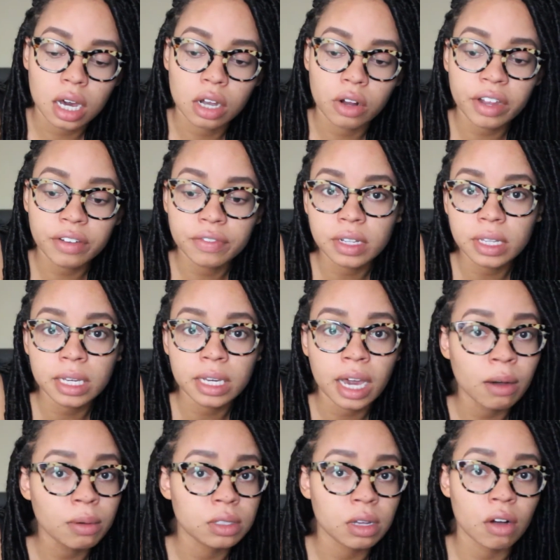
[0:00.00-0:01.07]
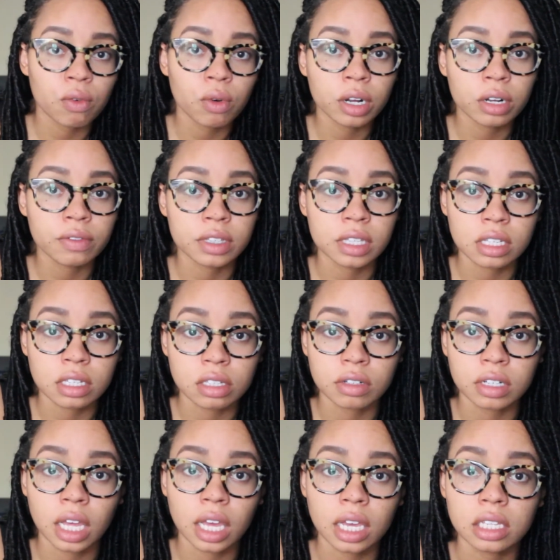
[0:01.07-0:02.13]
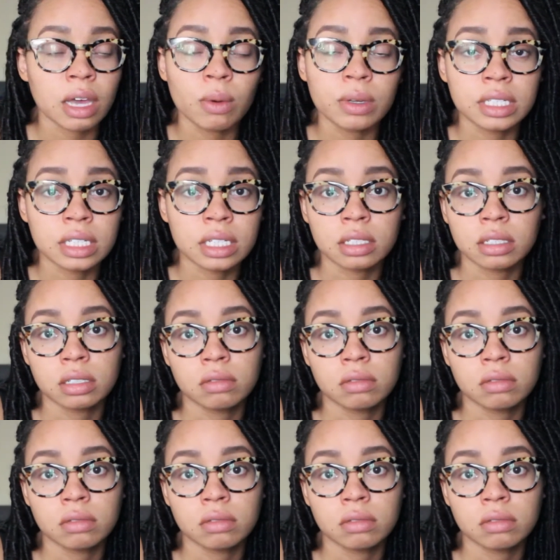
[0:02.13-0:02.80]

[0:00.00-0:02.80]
Gratefully, I was off work for these 3 days. That wasn't